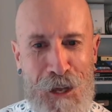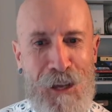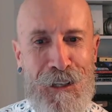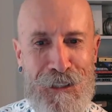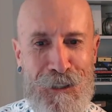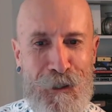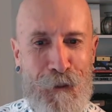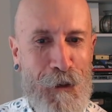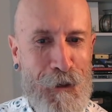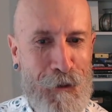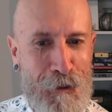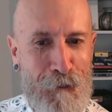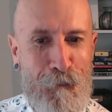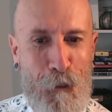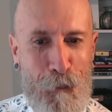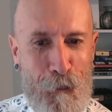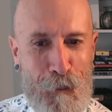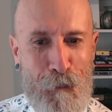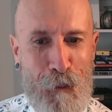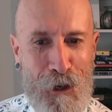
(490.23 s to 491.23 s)
so it will
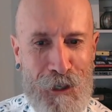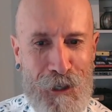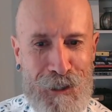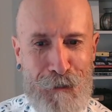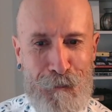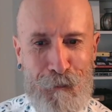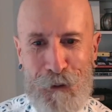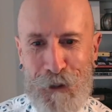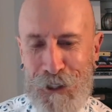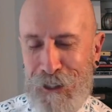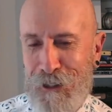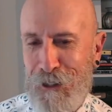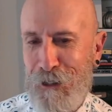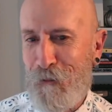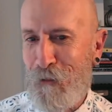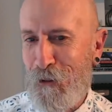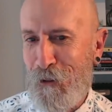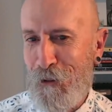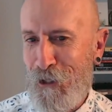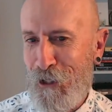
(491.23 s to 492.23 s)
be possible in the
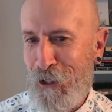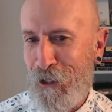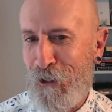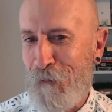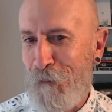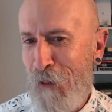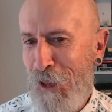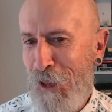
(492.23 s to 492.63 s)
future.